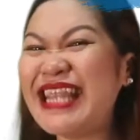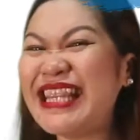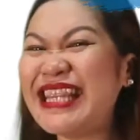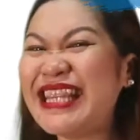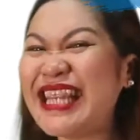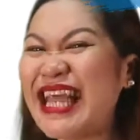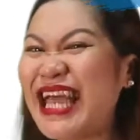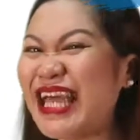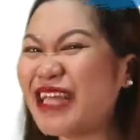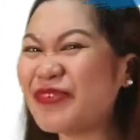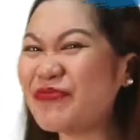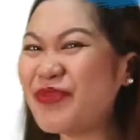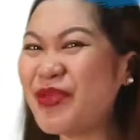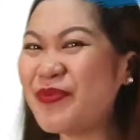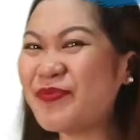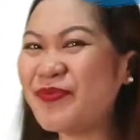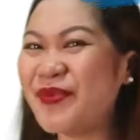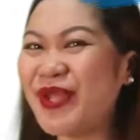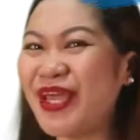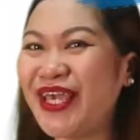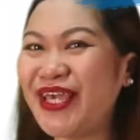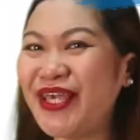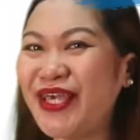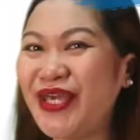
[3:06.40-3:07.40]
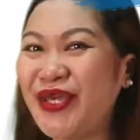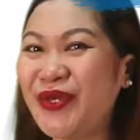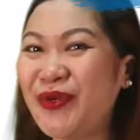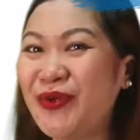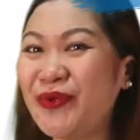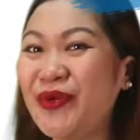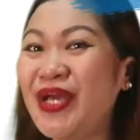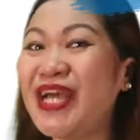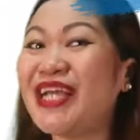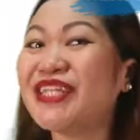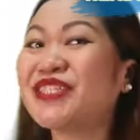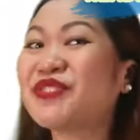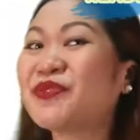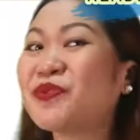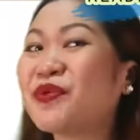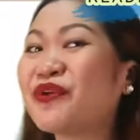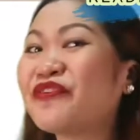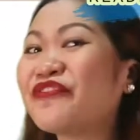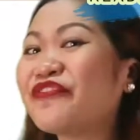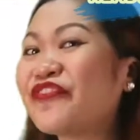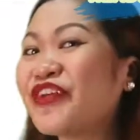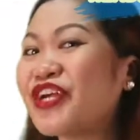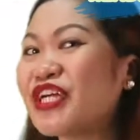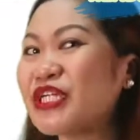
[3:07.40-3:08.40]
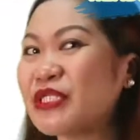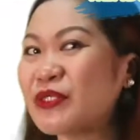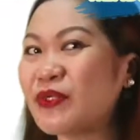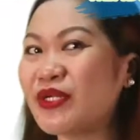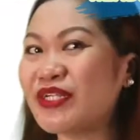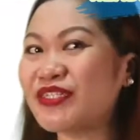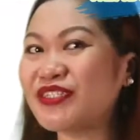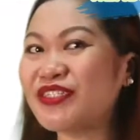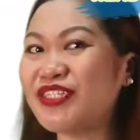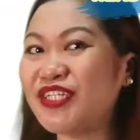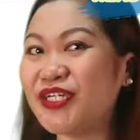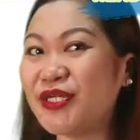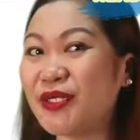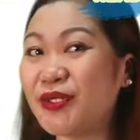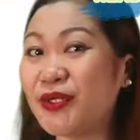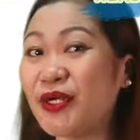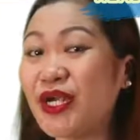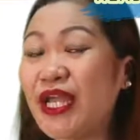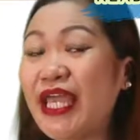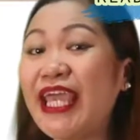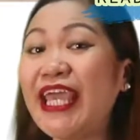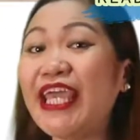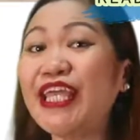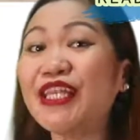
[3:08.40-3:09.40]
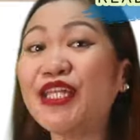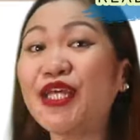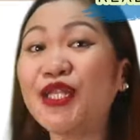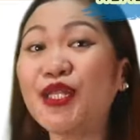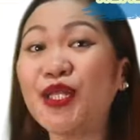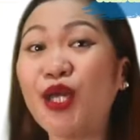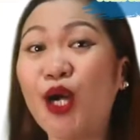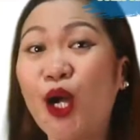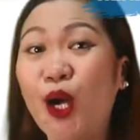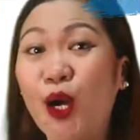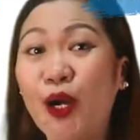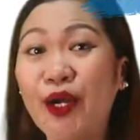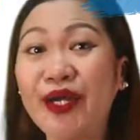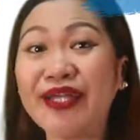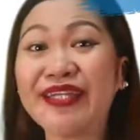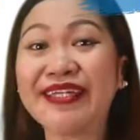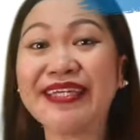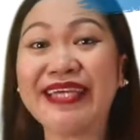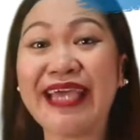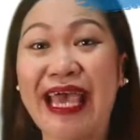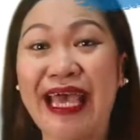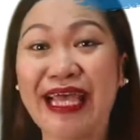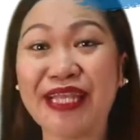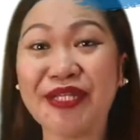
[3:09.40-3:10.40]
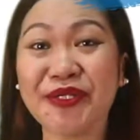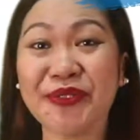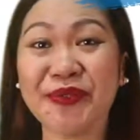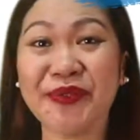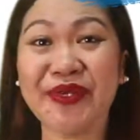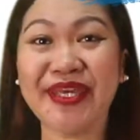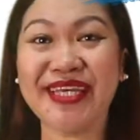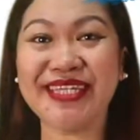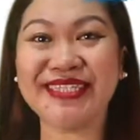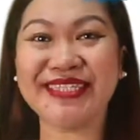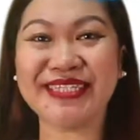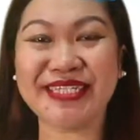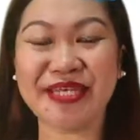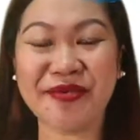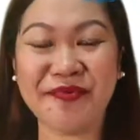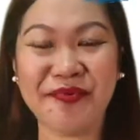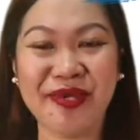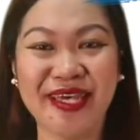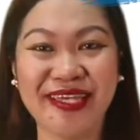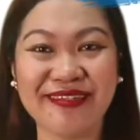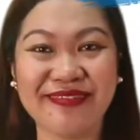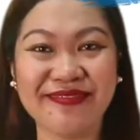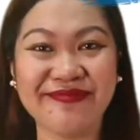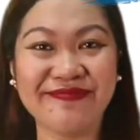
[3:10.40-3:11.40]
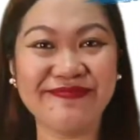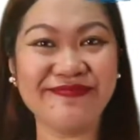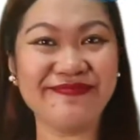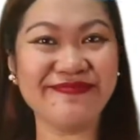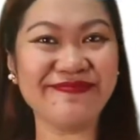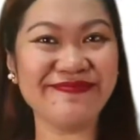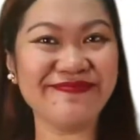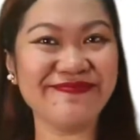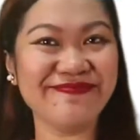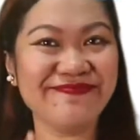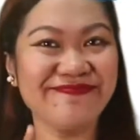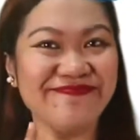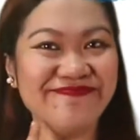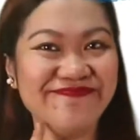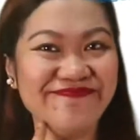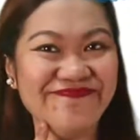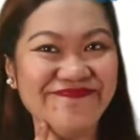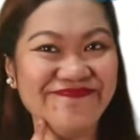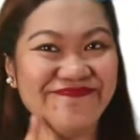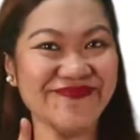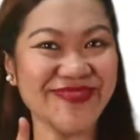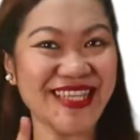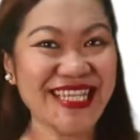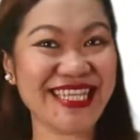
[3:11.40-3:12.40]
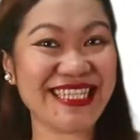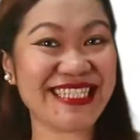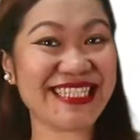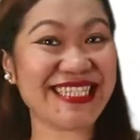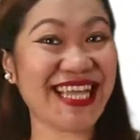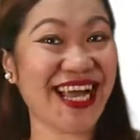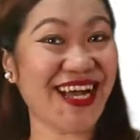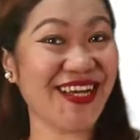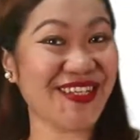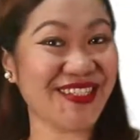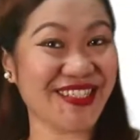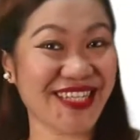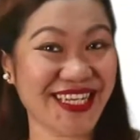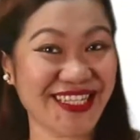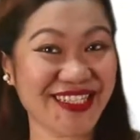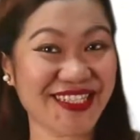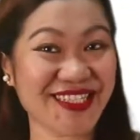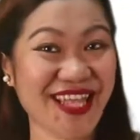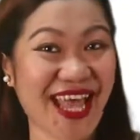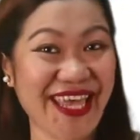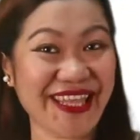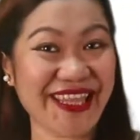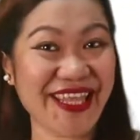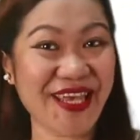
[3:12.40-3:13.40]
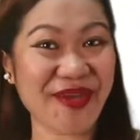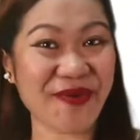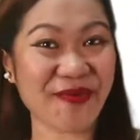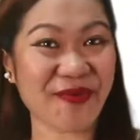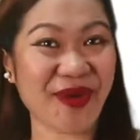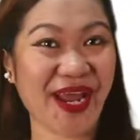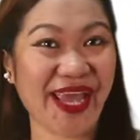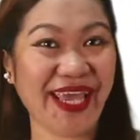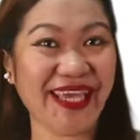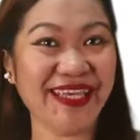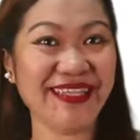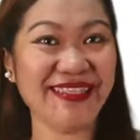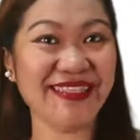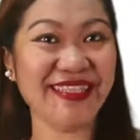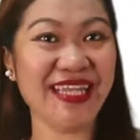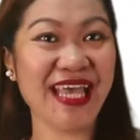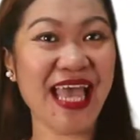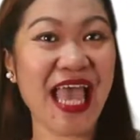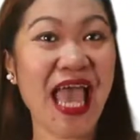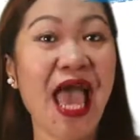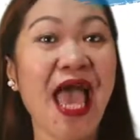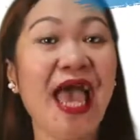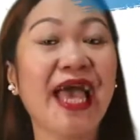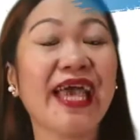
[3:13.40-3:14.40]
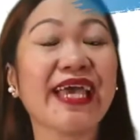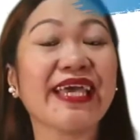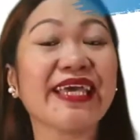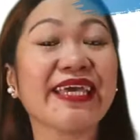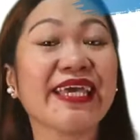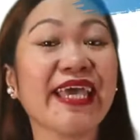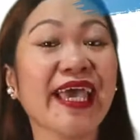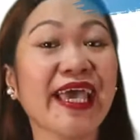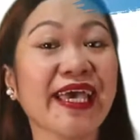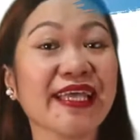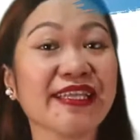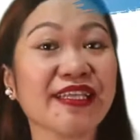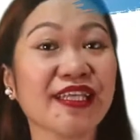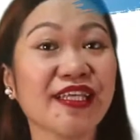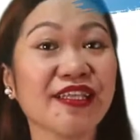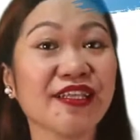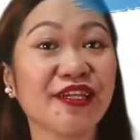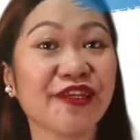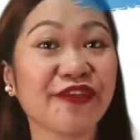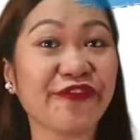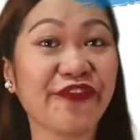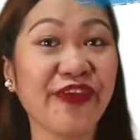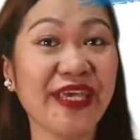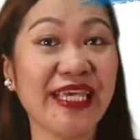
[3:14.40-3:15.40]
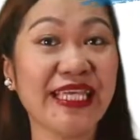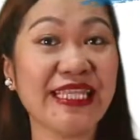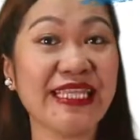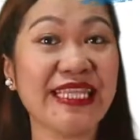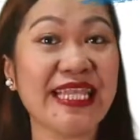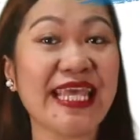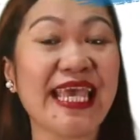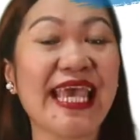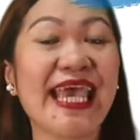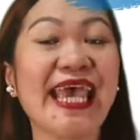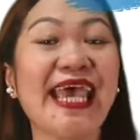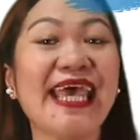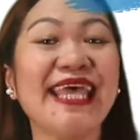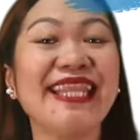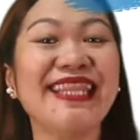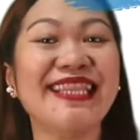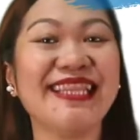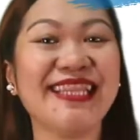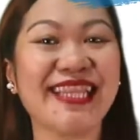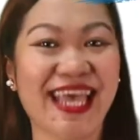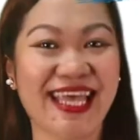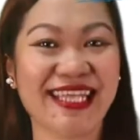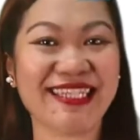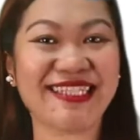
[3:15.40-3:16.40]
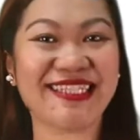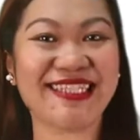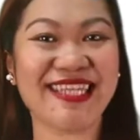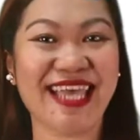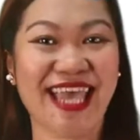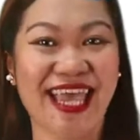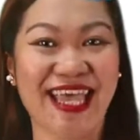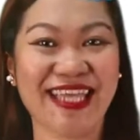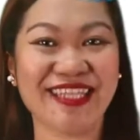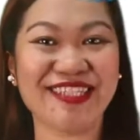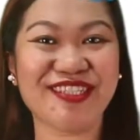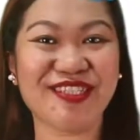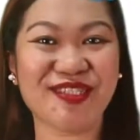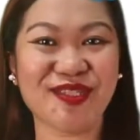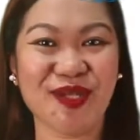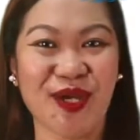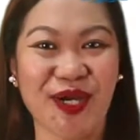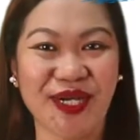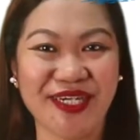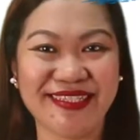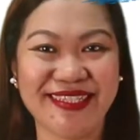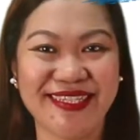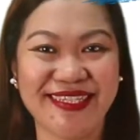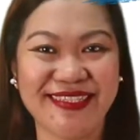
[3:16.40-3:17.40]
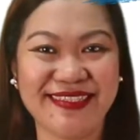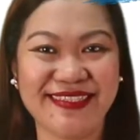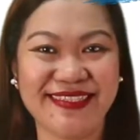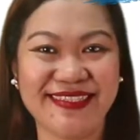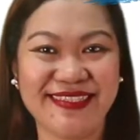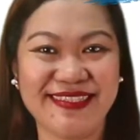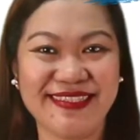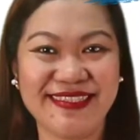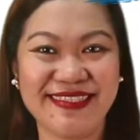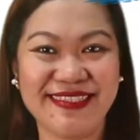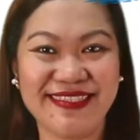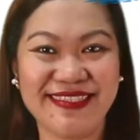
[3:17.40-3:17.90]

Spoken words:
let me bring you to a virtual tour in an art gallery exhibit. Sounds exciting, right? Get on your feet and let's get started.